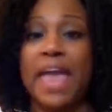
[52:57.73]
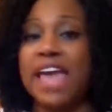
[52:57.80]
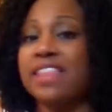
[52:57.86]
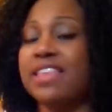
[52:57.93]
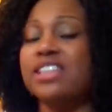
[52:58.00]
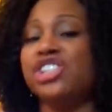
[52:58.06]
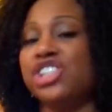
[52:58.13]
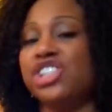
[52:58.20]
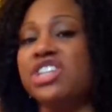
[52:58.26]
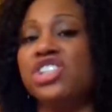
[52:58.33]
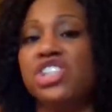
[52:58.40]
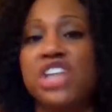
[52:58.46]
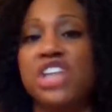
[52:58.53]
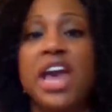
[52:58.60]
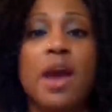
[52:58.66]
And then she
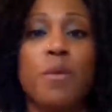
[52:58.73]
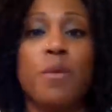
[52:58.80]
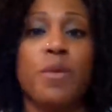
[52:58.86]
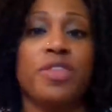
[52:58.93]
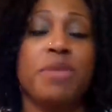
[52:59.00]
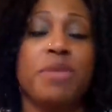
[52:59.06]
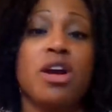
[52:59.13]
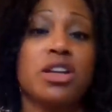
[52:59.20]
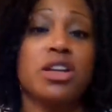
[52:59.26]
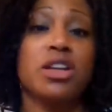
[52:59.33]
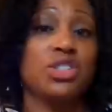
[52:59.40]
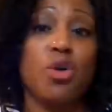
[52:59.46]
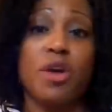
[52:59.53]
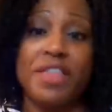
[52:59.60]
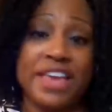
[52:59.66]
shared with me her
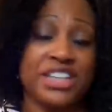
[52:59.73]
story